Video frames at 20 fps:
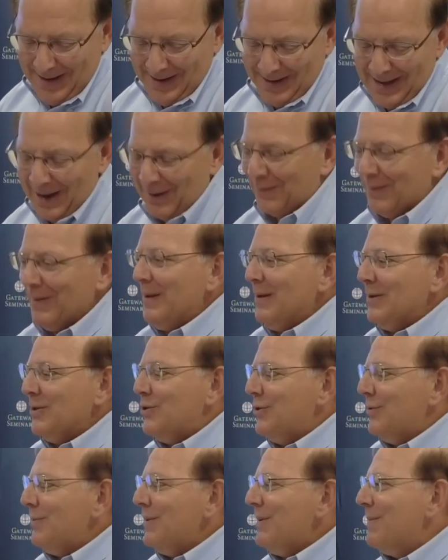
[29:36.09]
Now,
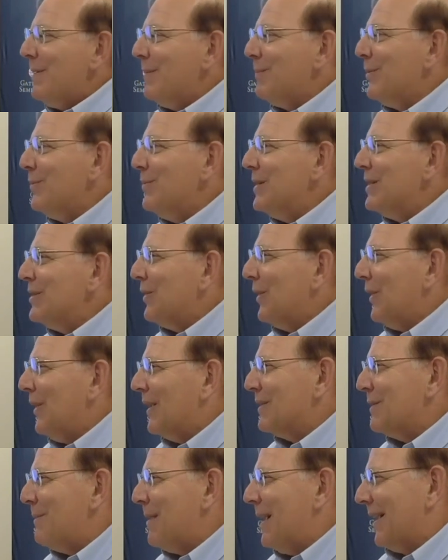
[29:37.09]
do you remember we
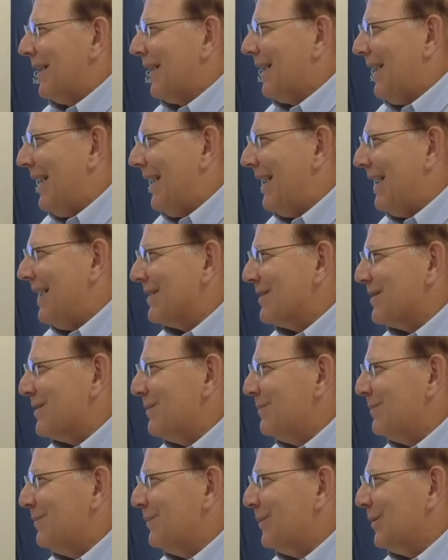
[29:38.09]
talked about a
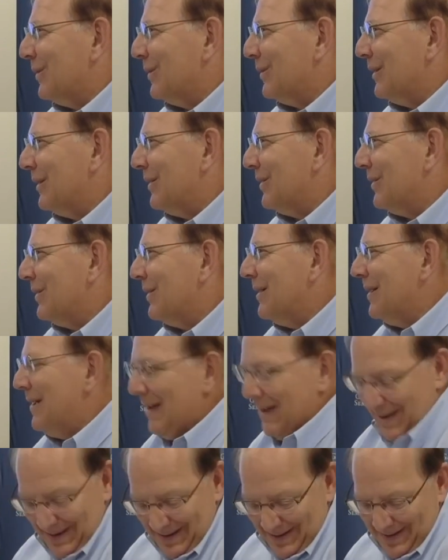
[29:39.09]
chiasm earlier? Mm,
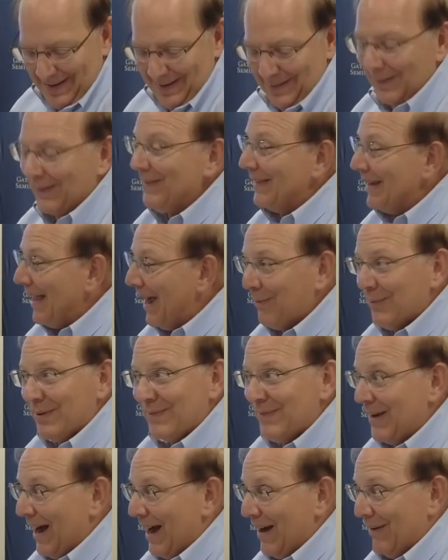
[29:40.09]
yep now
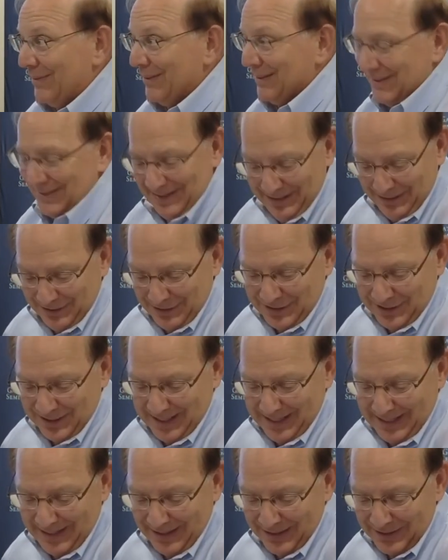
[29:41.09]
we've got one. Here's
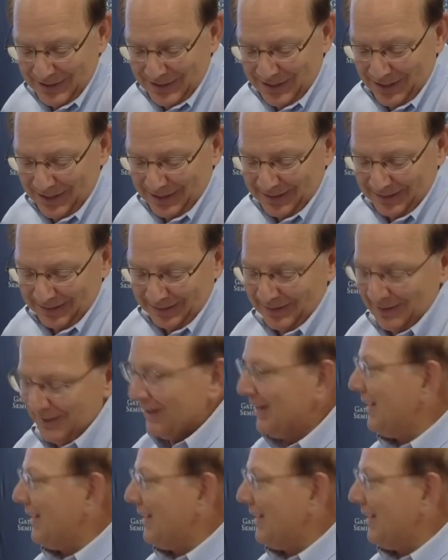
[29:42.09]
oh, here's okay. our clear